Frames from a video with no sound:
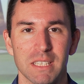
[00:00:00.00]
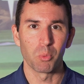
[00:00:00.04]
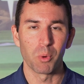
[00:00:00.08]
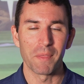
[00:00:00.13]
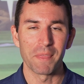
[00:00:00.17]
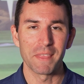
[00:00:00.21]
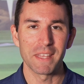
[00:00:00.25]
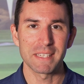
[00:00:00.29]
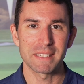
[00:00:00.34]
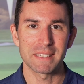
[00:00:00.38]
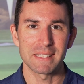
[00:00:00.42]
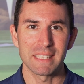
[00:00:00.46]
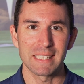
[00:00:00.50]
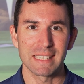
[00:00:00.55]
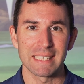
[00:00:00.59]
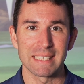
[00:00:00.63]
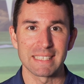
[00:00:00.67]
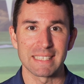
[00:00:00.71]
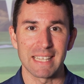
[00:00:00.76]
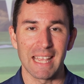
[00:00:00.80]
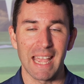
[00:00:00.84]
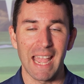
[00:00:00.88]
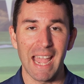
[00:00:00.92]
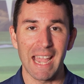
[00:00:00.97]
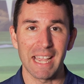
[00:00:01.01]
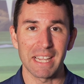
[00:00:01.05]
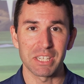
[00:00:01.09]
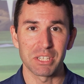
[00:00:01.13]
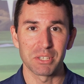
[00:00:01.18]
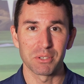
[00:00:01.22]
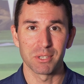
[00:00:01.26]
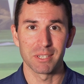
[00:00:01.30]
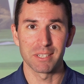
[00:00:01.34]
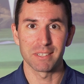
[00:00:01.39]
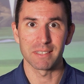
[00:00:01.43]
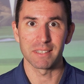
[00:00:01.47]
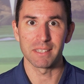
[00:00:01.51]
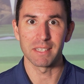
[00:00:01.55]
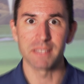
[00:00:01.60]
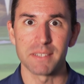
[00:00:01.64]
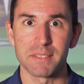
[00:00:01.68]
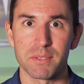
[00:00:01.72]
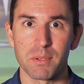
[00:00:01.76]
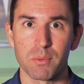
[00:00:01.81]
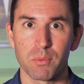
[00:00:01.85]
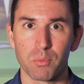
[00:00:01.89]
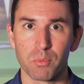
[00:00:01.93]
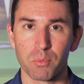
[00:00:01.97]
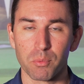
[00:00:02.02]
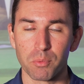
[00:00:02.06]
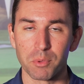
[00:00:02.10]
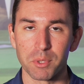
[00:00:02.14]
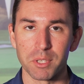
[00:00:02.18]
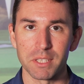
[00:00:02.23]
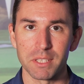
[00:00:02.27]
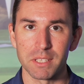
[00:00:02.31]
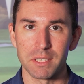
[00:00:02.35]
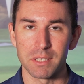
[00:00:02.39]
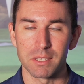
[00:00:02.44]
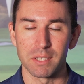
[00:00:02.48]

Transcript: When this thing is accurate, it's really